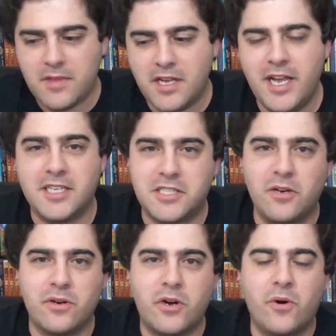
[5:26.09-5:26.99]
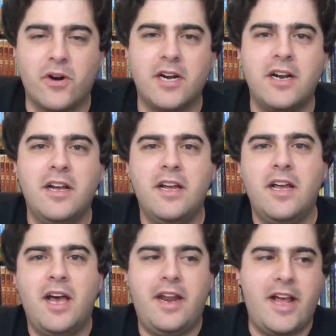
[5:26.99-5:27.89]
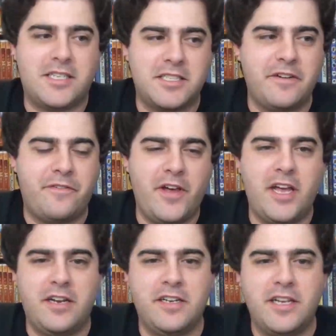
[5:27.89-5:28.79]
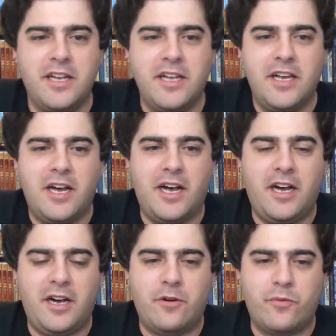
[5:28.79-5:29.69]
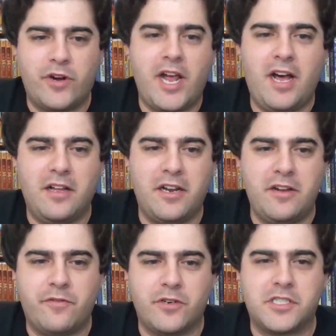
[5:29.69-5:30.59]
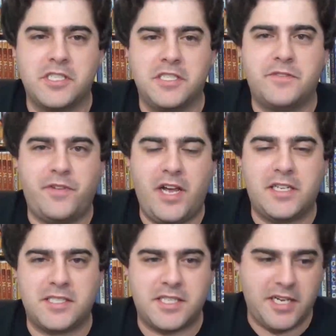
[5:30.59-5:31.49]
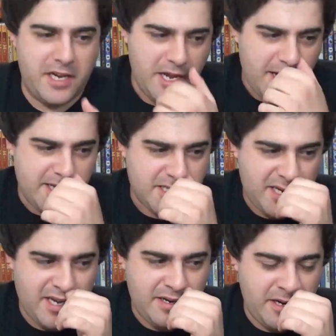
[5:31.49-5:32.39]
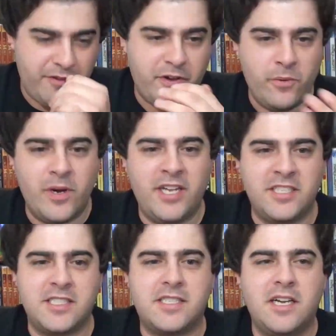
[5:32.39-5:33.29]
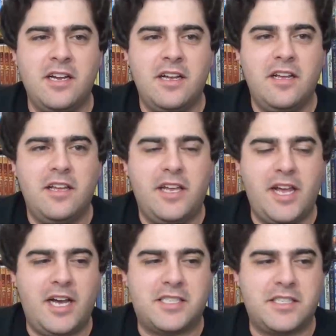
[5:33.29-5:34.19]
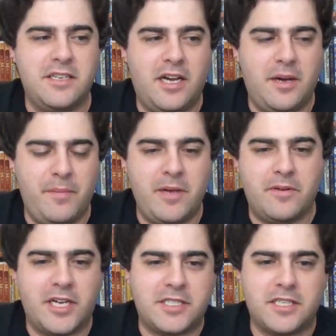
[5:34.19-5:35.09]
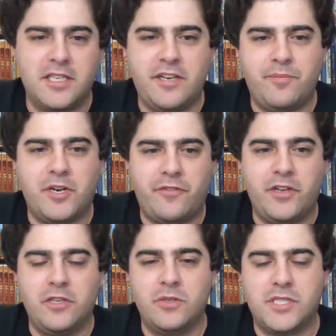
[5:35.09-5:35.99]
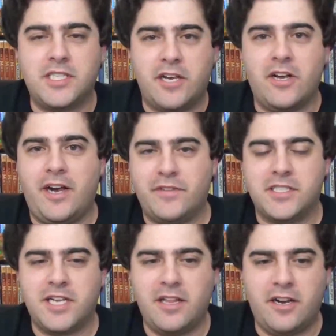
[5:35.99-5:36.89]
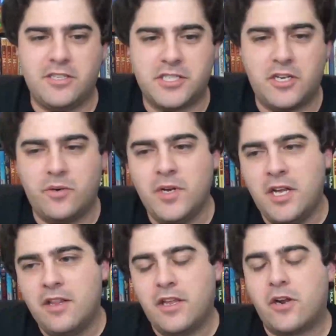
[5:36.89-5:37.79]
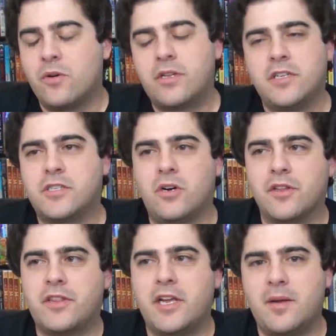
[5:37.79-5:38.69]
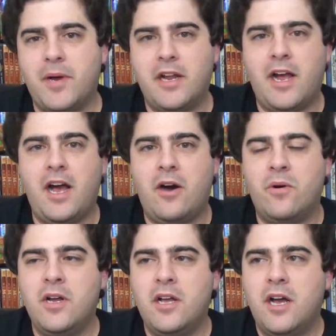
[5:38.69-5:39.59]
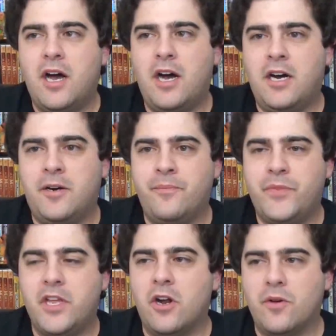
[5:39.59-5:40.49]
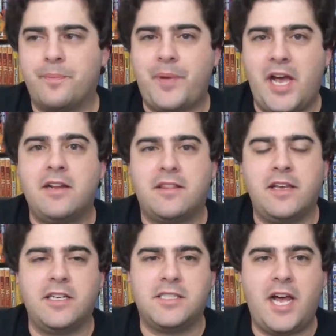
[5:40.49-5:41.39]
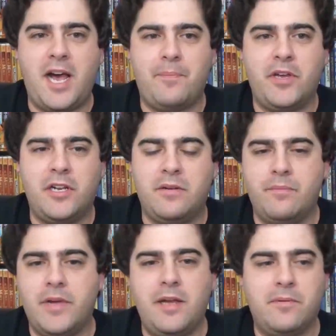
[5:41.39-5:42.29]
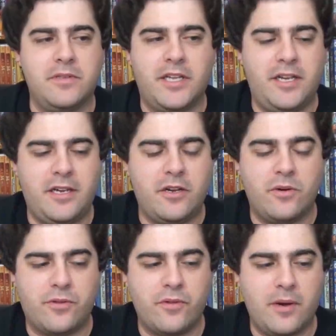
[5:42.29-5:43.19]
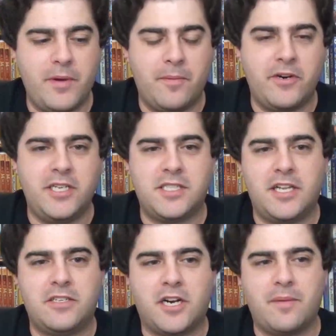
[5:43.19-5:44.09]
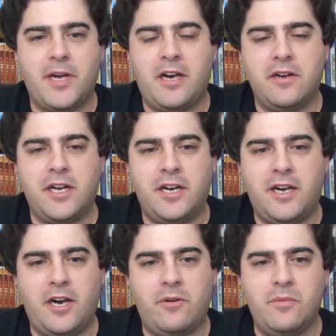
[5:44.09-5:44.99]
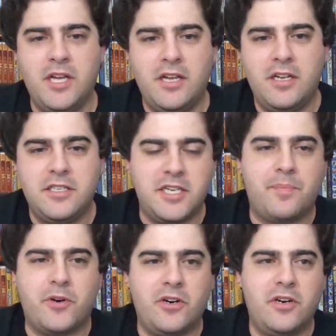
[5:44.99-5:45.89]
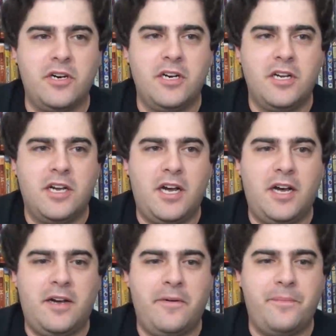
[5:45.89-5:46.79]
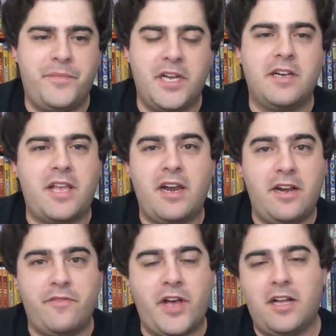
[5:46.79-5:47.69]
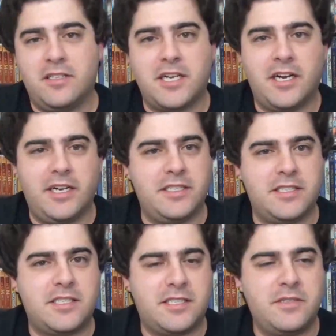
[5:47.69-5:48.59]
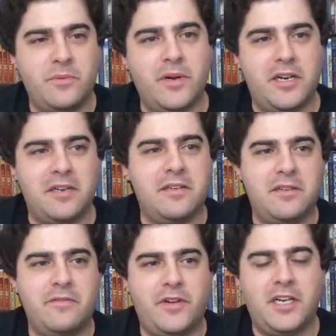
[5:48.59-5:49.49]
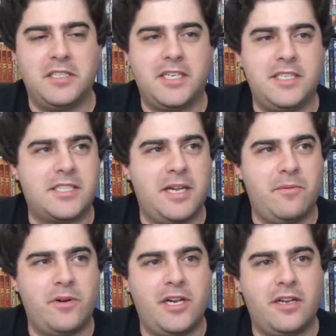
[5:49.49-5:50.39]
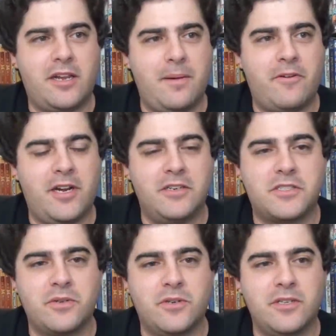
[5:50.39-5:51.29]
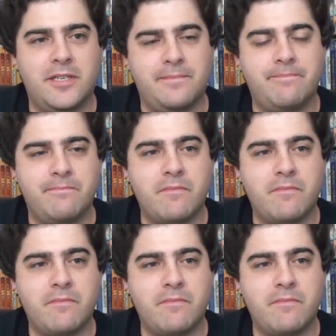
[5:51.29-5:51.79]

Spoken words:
he has to go to court and he has to defend reality versus fantasy, and if he wins, he has to Mabel gets to leave, but if he loses, they all have to stay there. So they go into this whole thing about how you know, bad things happen. Mabel, they go through their memories and they talk about how Dipper didn't get any Valentines when Valentines came around in school, and